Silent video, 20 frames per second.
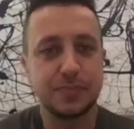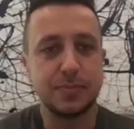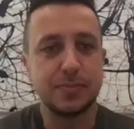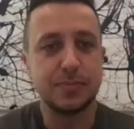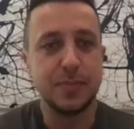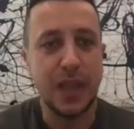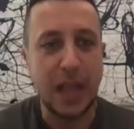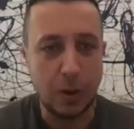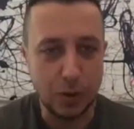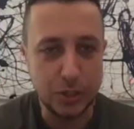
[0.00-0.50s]
How
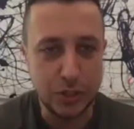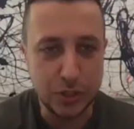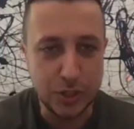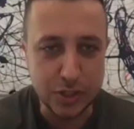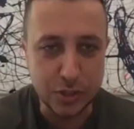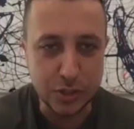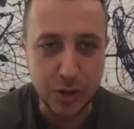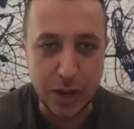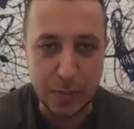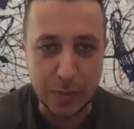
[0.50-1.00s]
would you
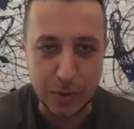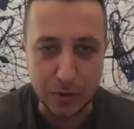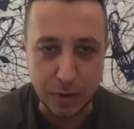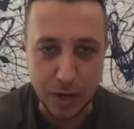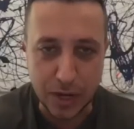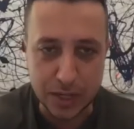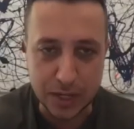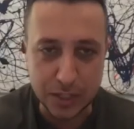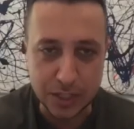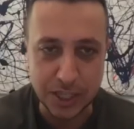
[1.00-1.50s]
describe your
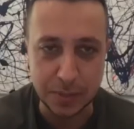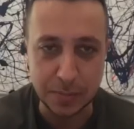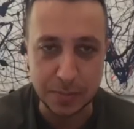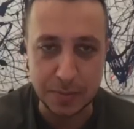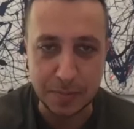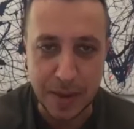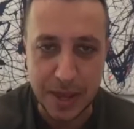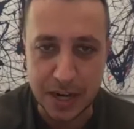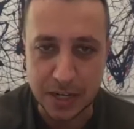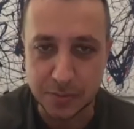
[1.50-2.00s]
leadership and
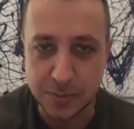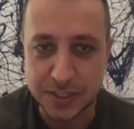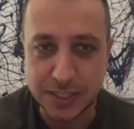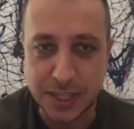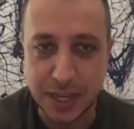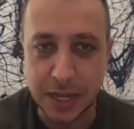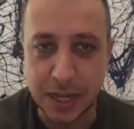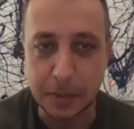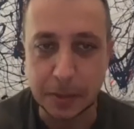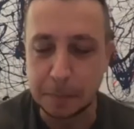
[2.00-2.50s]
management
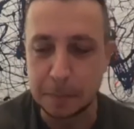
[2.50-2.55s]
style?